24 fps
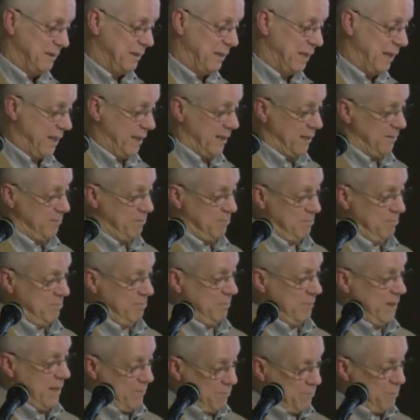And
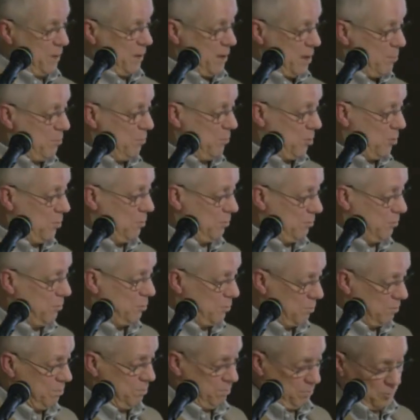they've become
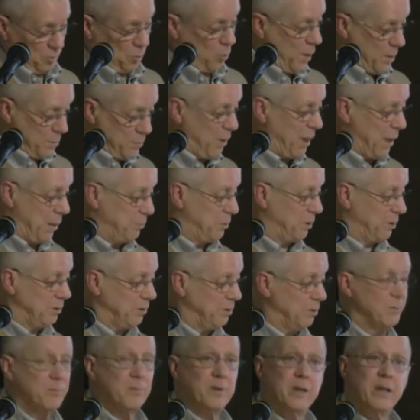quite
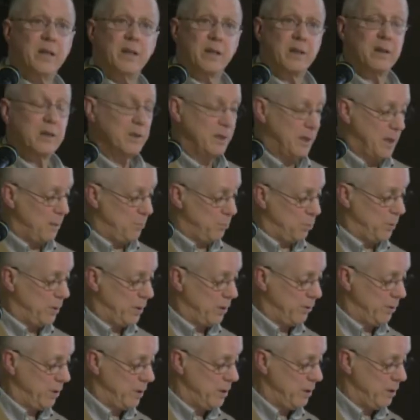popular in a
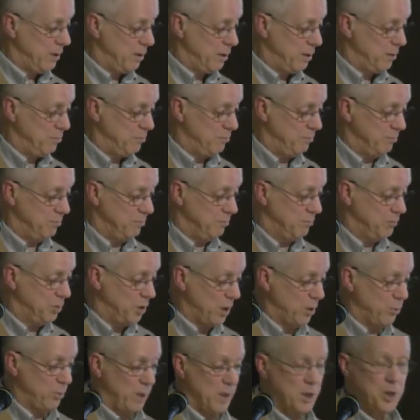contemporary um,
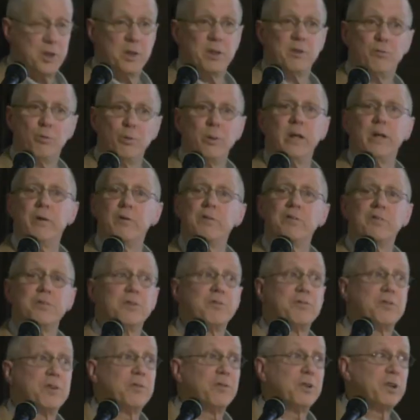generation of readers
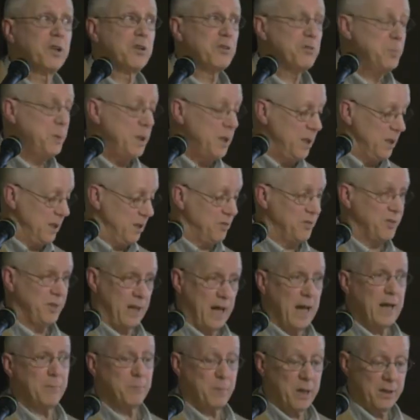of civil disobedience,
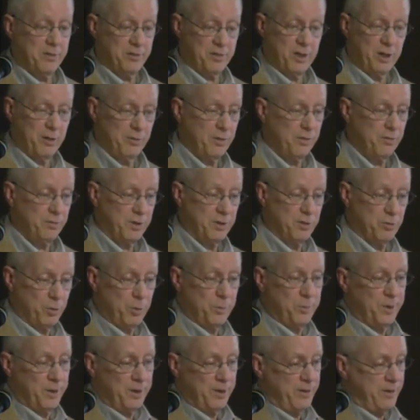and I myself have
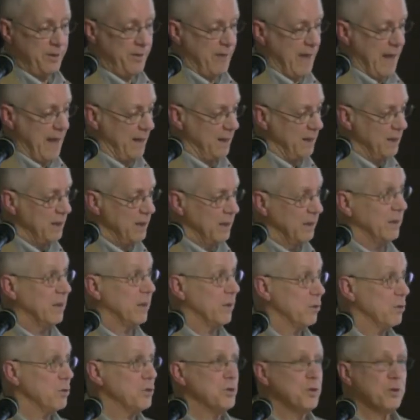contributed to that
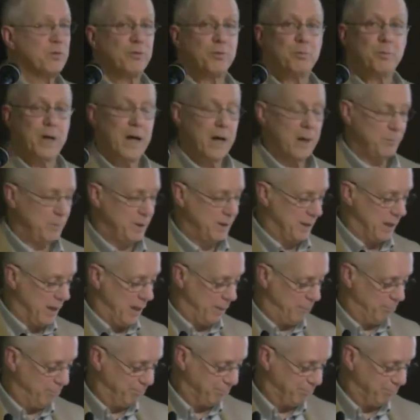literature from time to time.